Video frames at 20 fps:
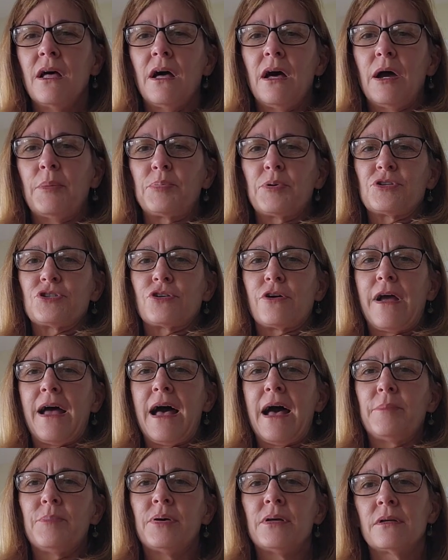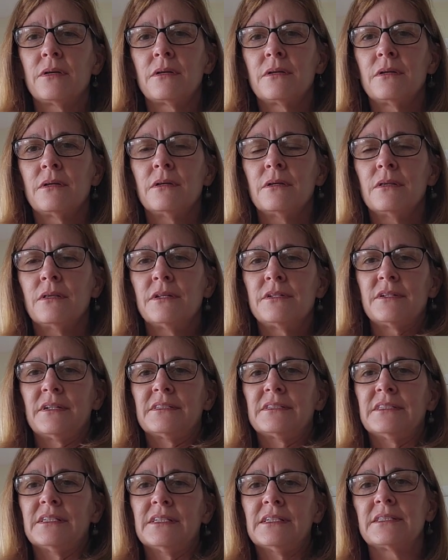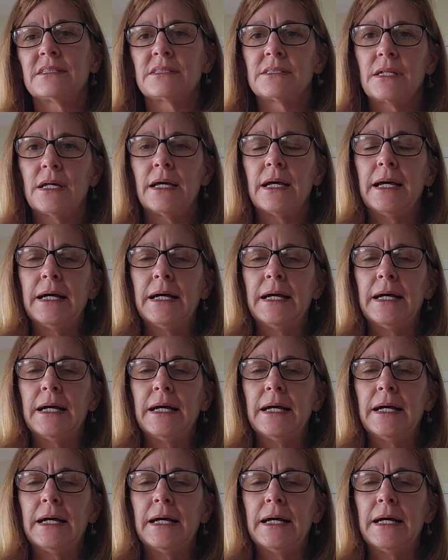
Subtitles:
Upper trap that does this.